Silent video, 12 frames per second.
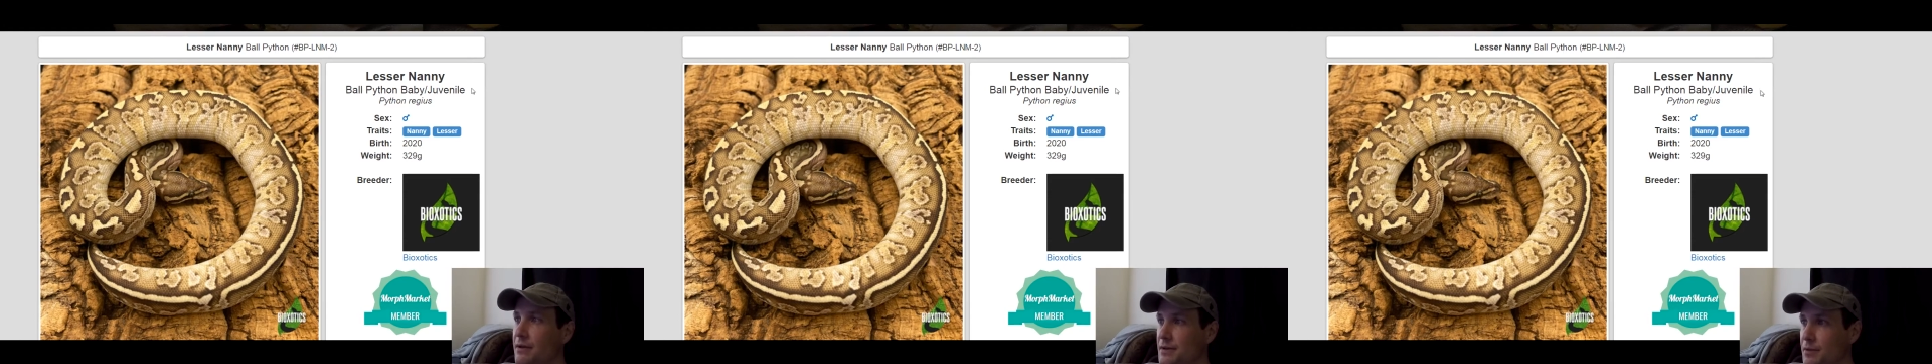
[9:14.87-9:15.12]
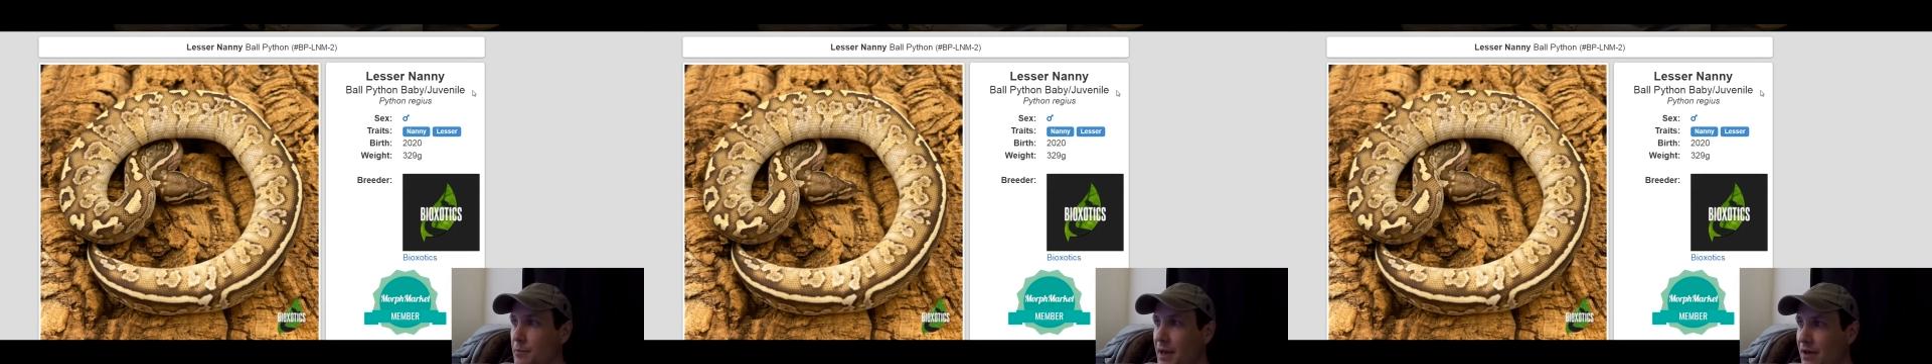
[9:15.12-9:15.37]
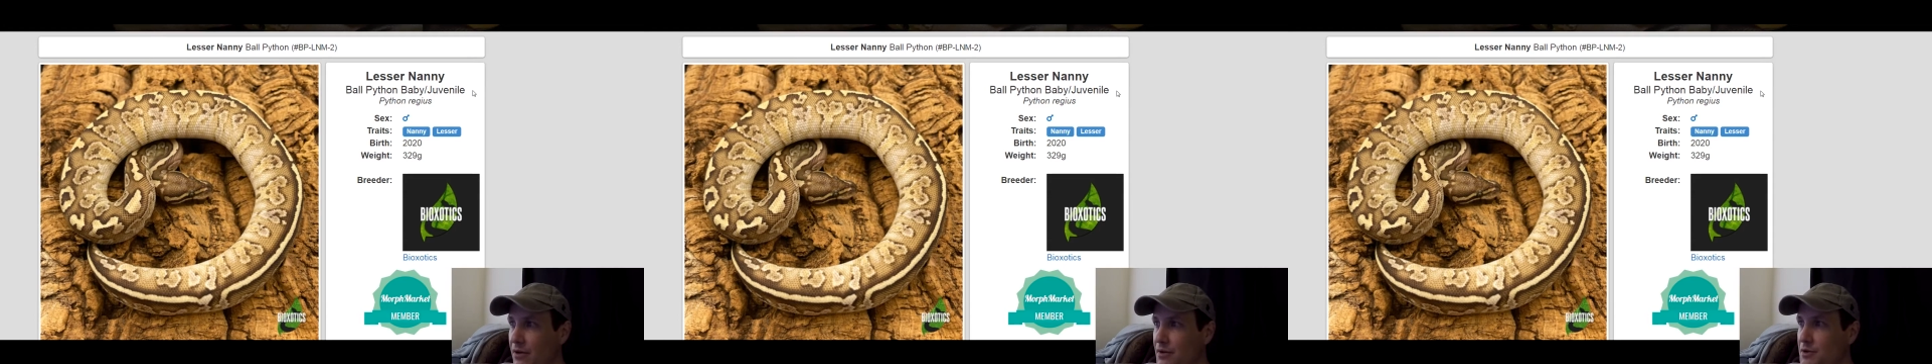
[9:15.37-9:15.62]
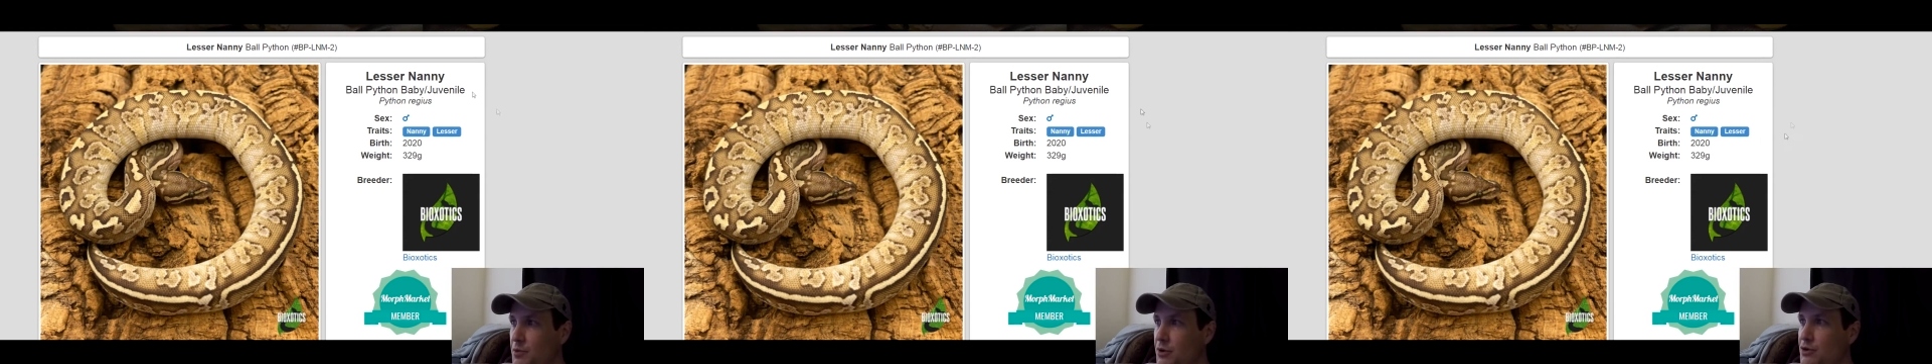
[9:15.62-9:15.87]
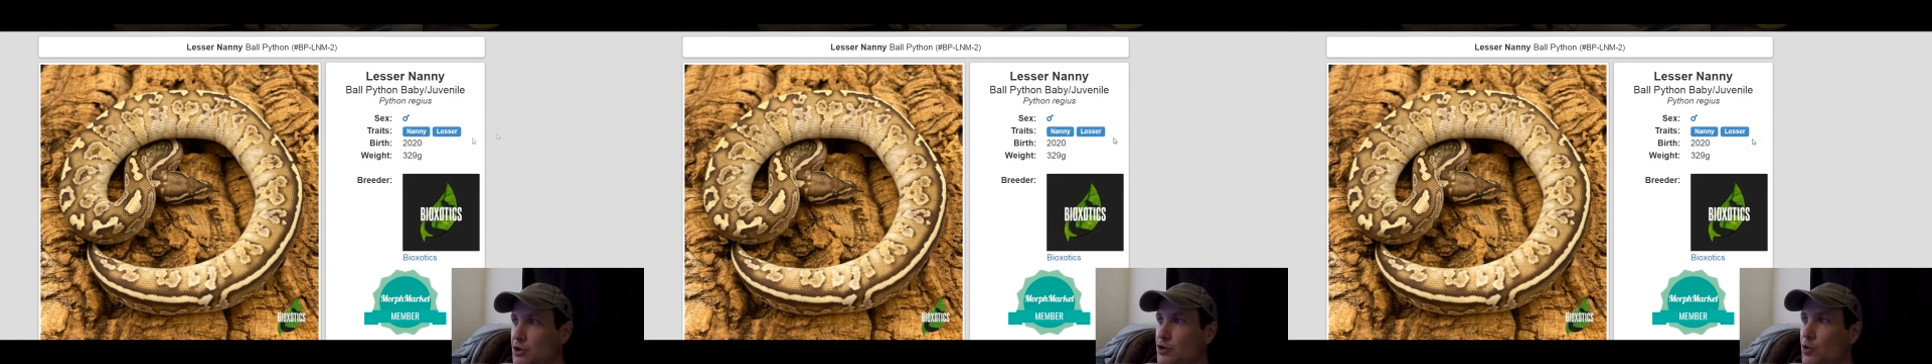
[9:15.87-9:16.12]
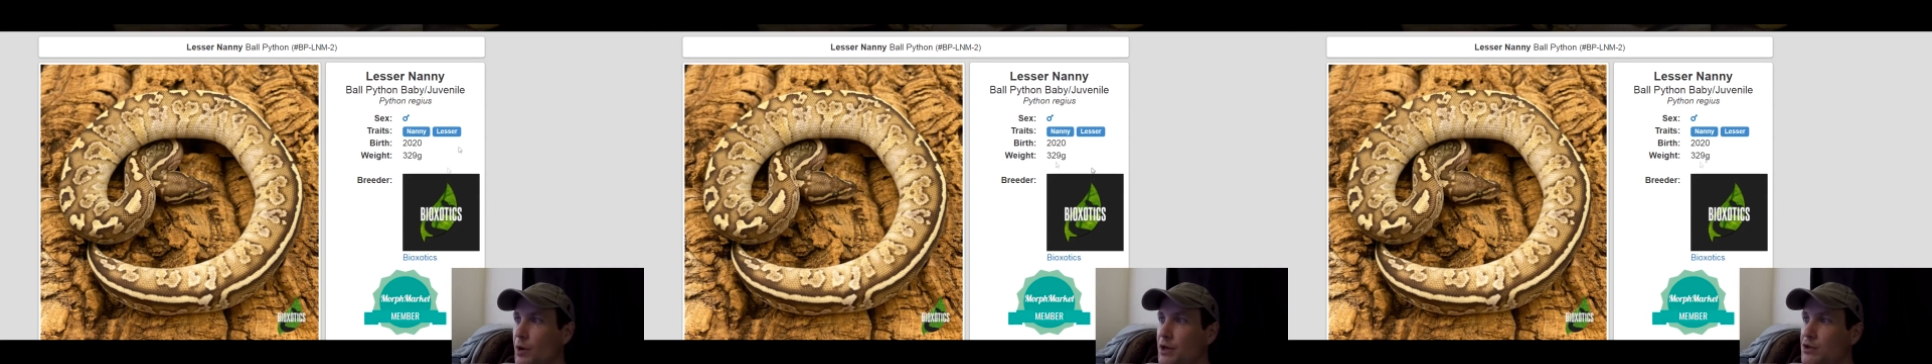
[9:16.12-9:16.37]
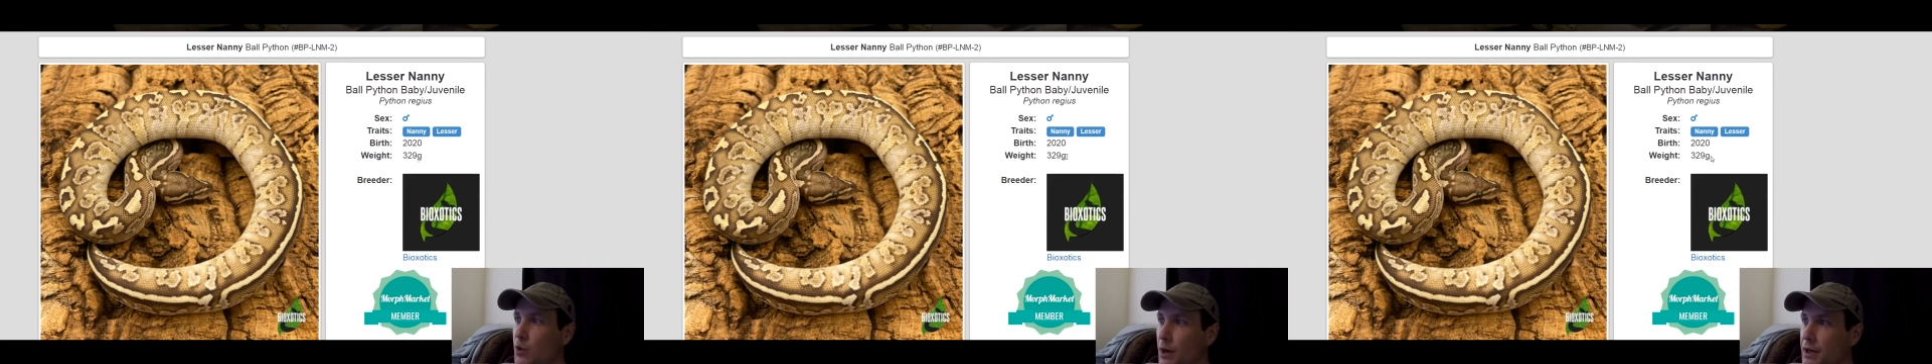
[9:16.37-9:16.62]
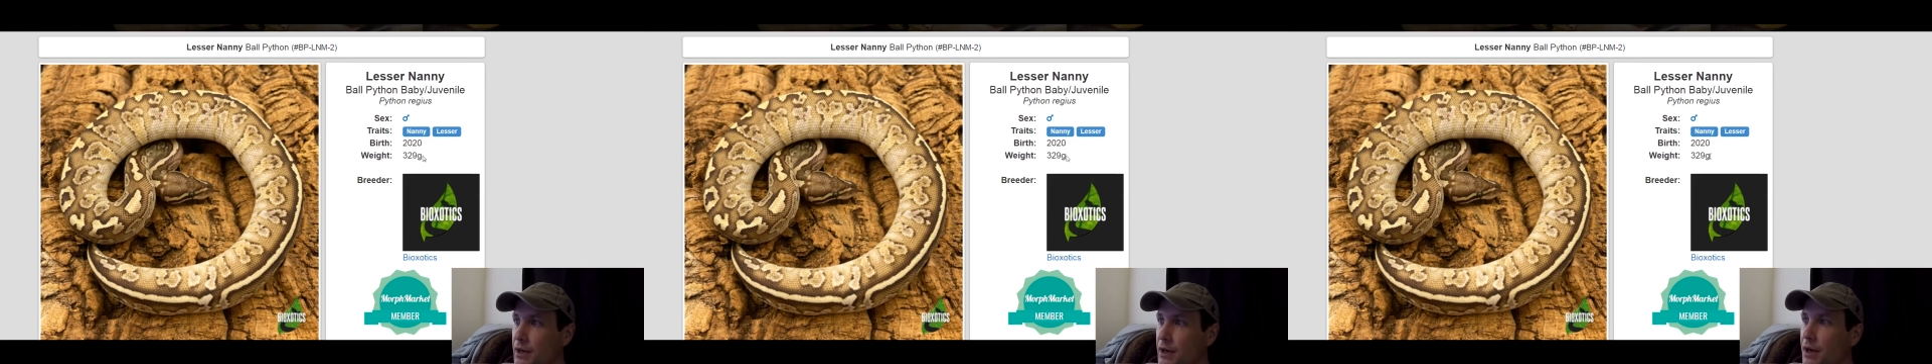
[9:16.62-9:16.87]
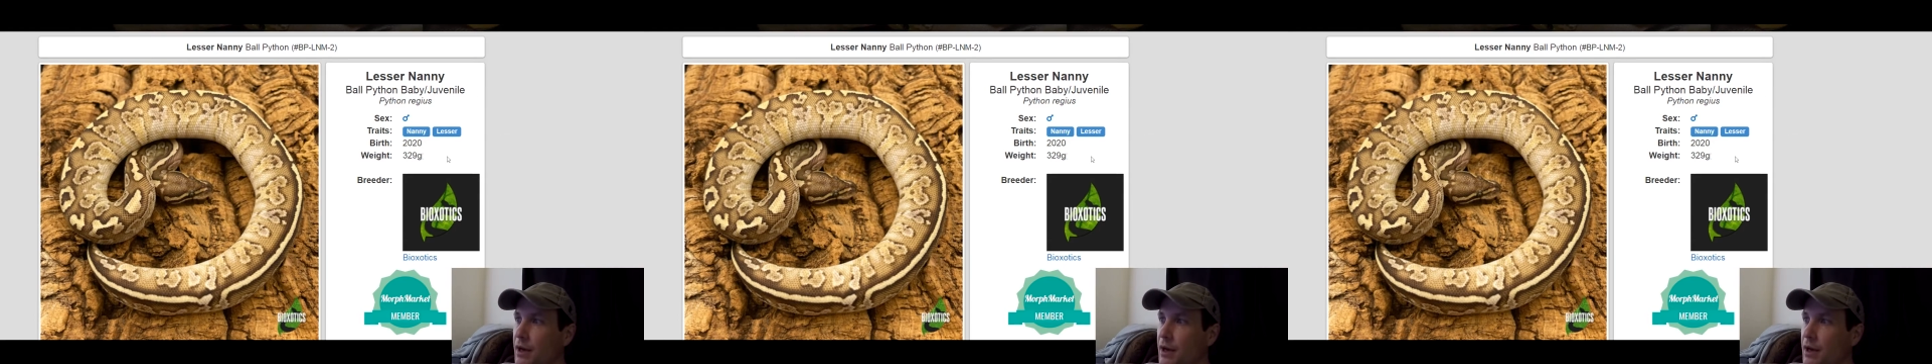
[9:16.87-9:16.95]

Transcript: It's a male. It was produced in 2020.